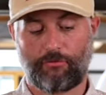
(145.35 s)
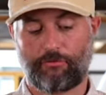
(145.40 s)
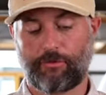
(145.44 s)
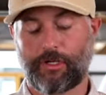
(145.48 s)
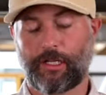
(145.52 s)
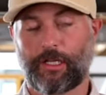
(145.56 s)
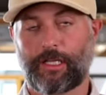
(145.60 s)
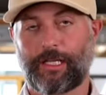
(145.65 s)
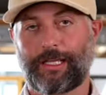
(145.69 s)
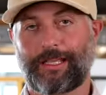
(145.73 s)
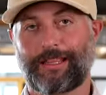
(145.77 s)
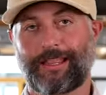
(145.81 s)

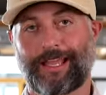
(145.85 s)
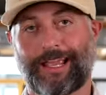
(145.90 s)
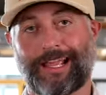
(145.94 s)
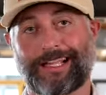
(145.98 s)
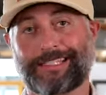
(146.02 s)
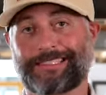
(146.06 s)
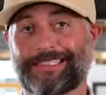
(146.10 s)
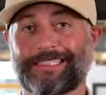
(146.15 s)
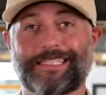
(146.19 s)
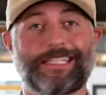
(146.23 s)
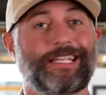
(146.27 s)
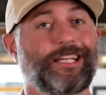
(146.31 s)
really like a
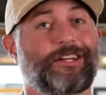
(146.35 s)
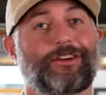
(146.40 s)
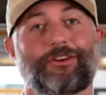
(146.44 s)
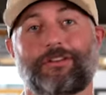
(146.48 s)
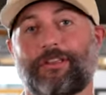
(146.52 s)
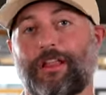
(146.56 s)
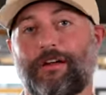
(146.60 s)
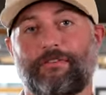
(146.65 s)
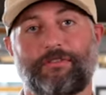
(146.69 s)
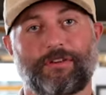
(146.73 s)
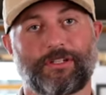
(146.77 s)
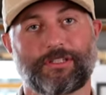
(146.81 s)
sneaker
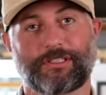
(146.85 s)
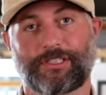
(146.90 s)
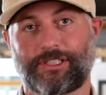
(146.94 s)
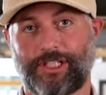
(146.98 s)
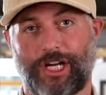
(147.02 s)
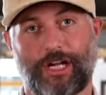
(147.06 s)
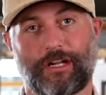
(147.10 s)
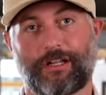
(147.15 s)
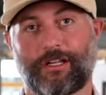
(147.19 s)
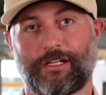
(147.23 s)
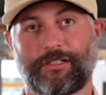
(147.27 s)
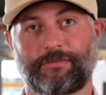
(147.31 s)
lover's
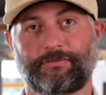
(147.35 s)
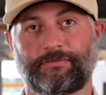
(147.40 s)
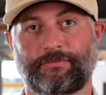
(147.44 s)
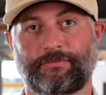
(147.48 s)
Chukka.